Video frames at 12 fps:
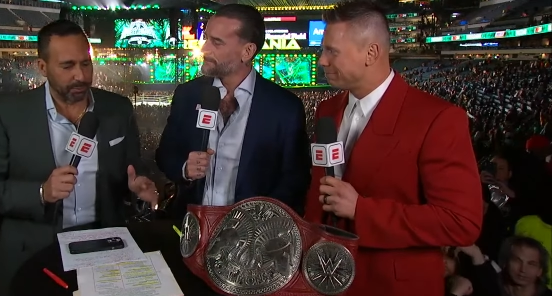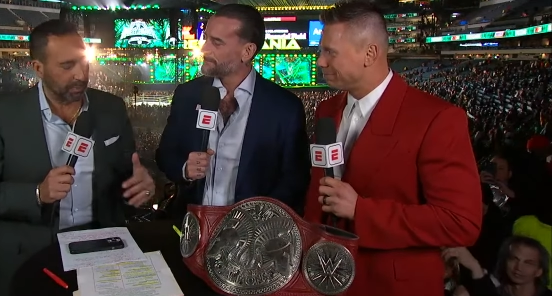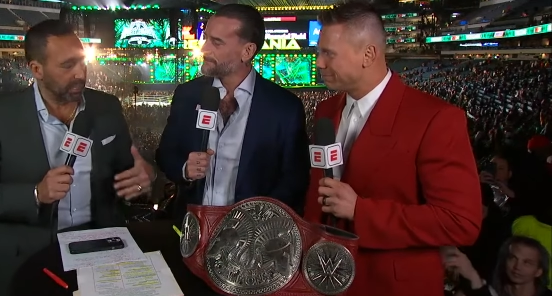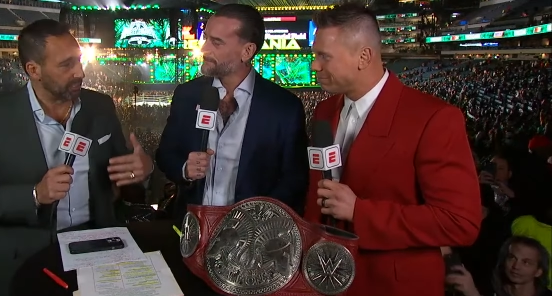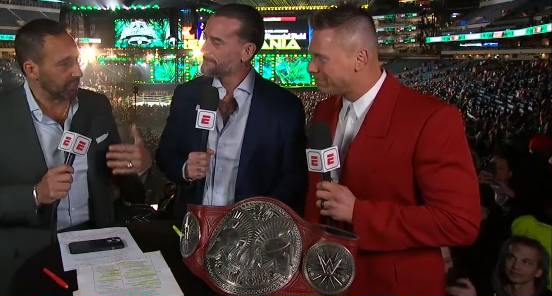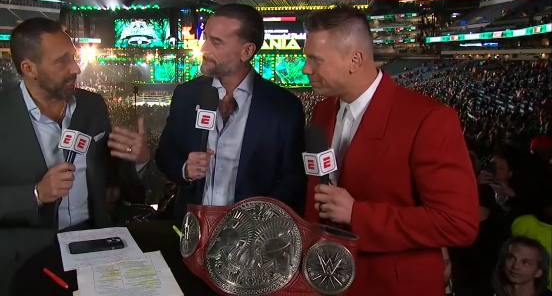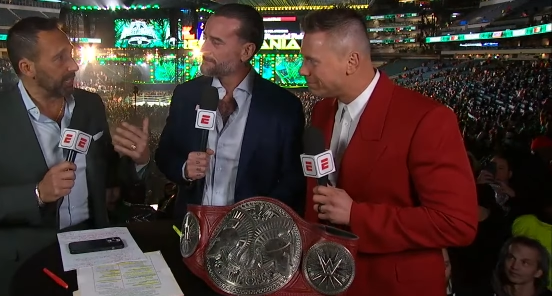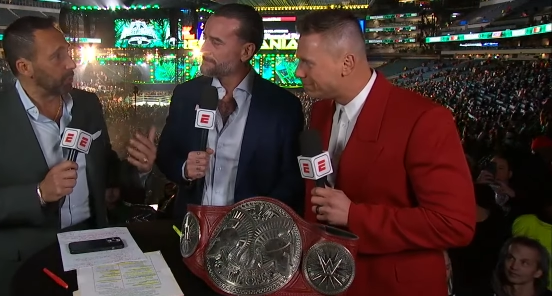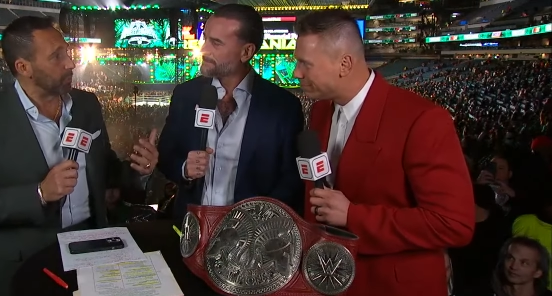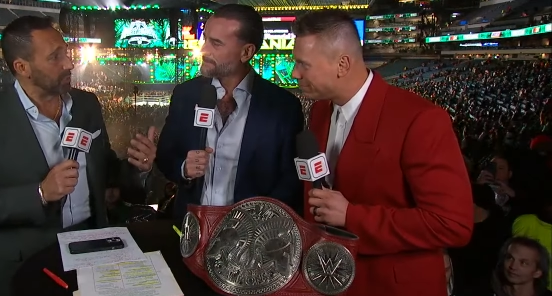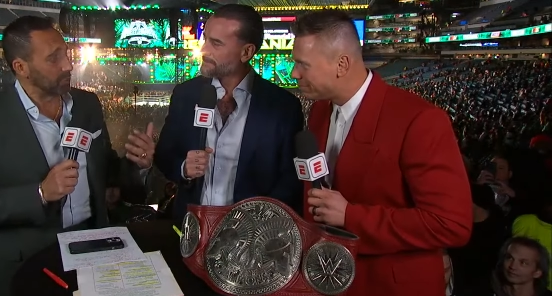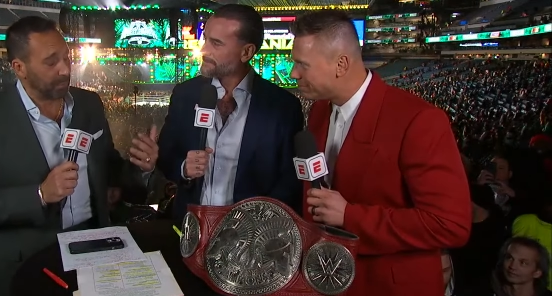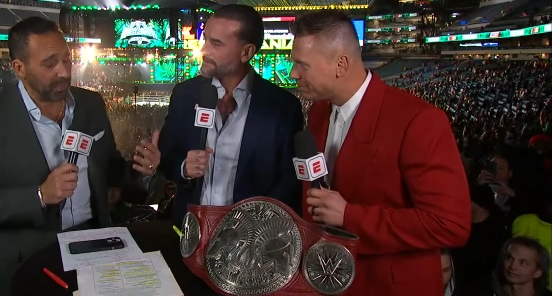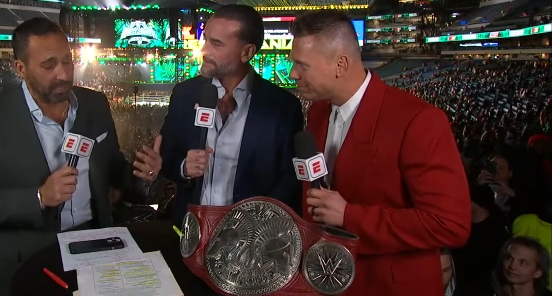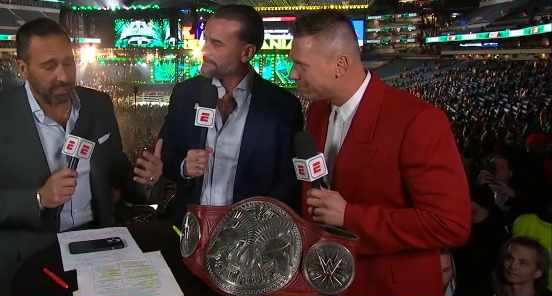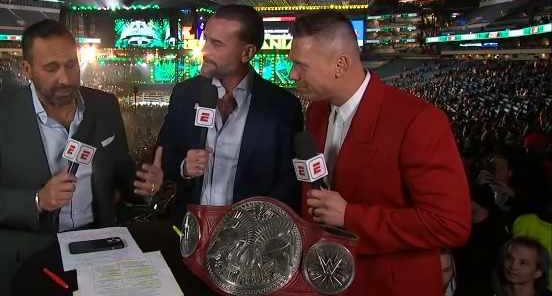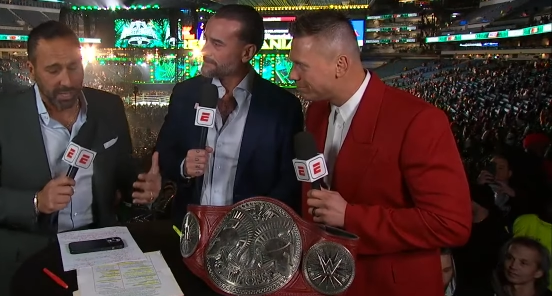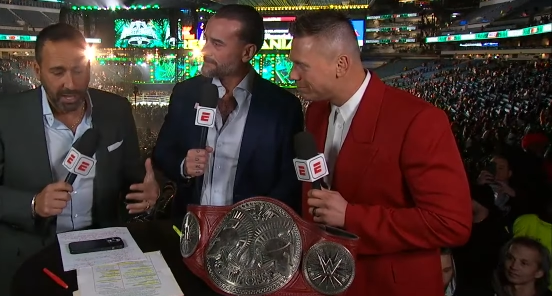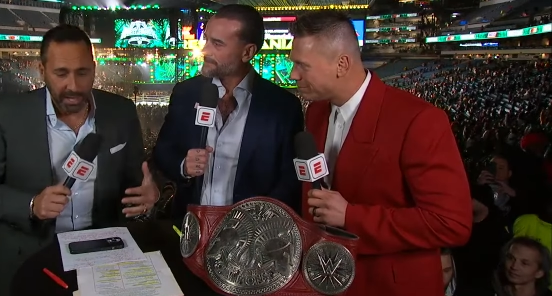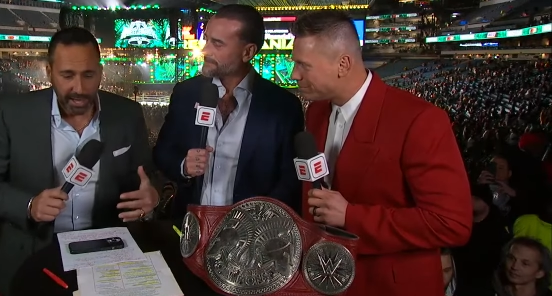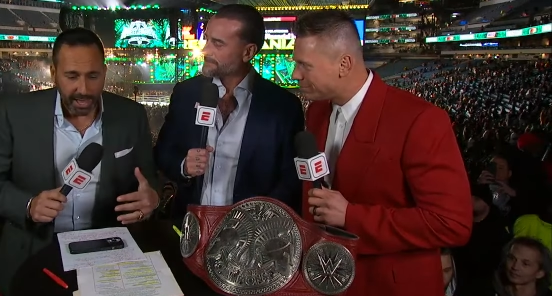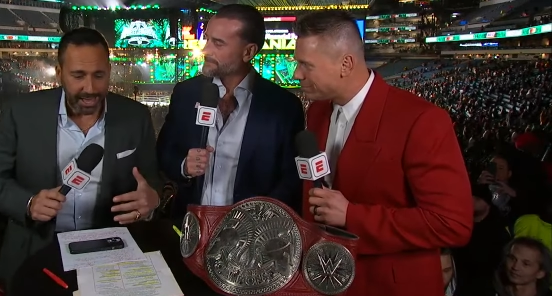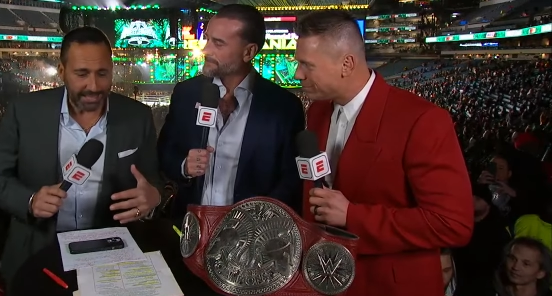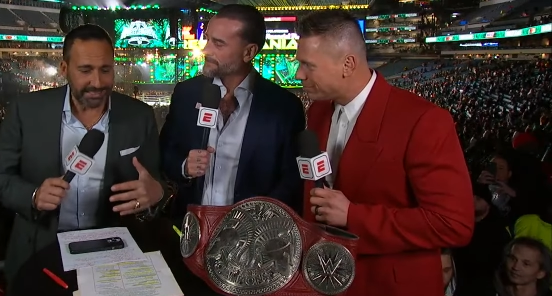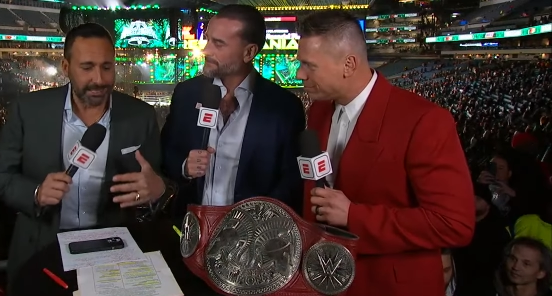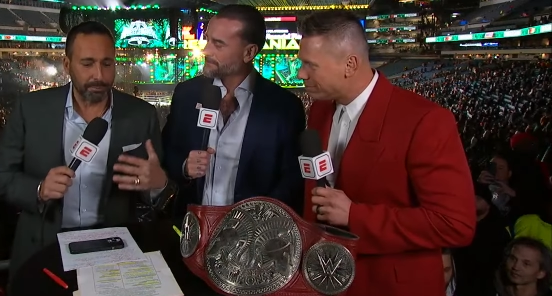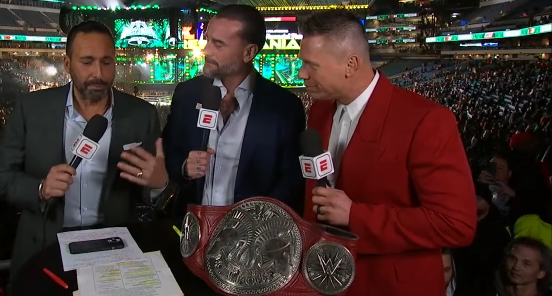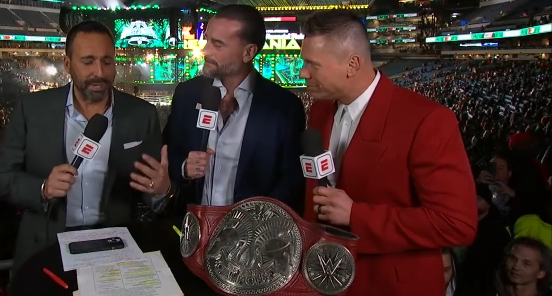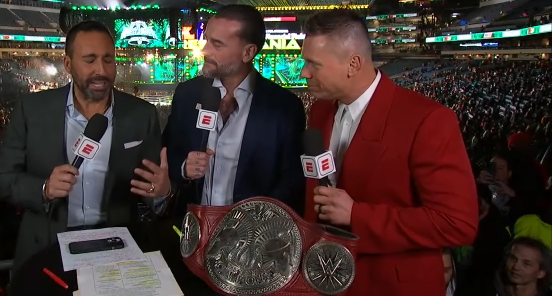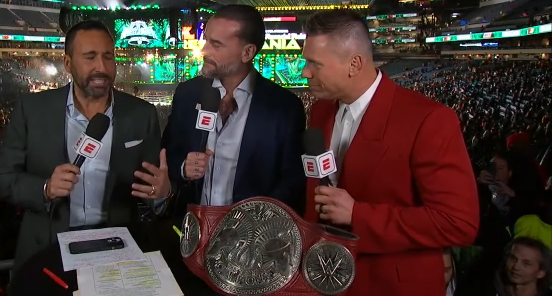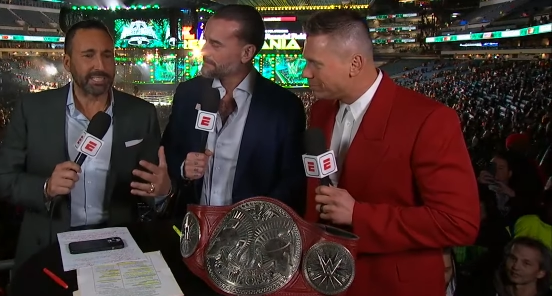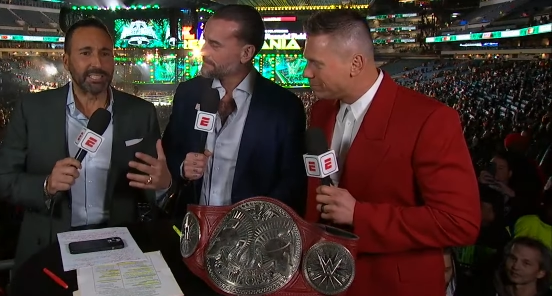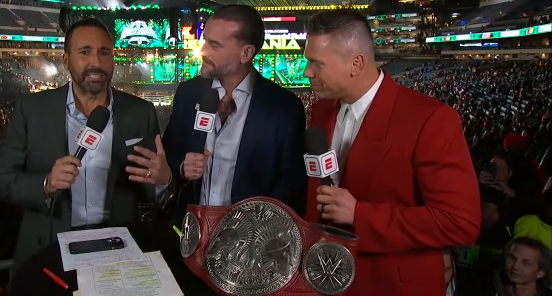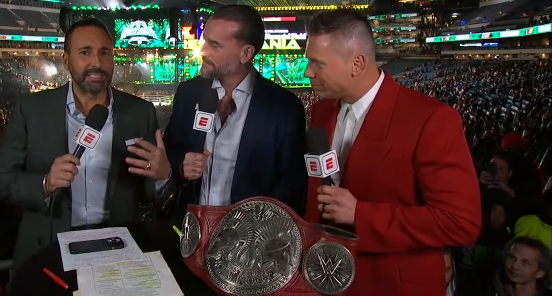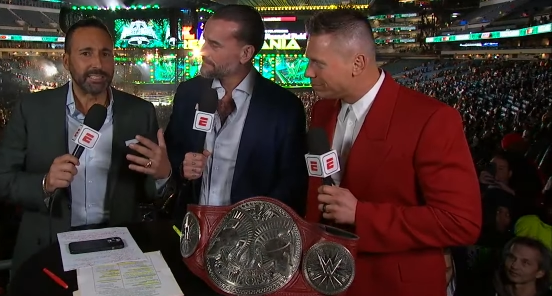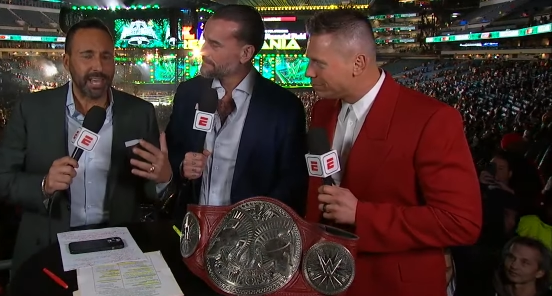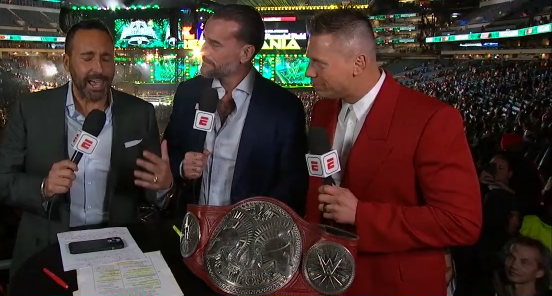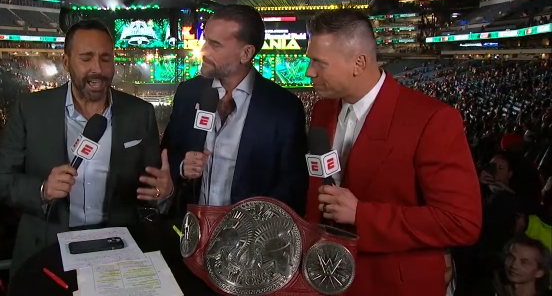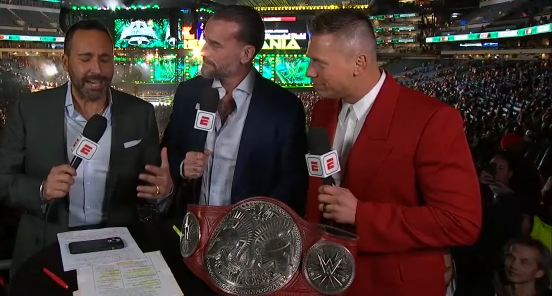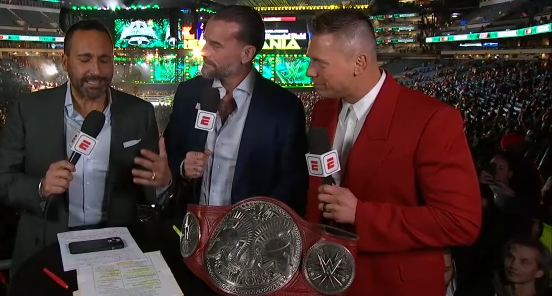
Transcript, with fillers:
Speaker 1: because it was billed as the biggest tag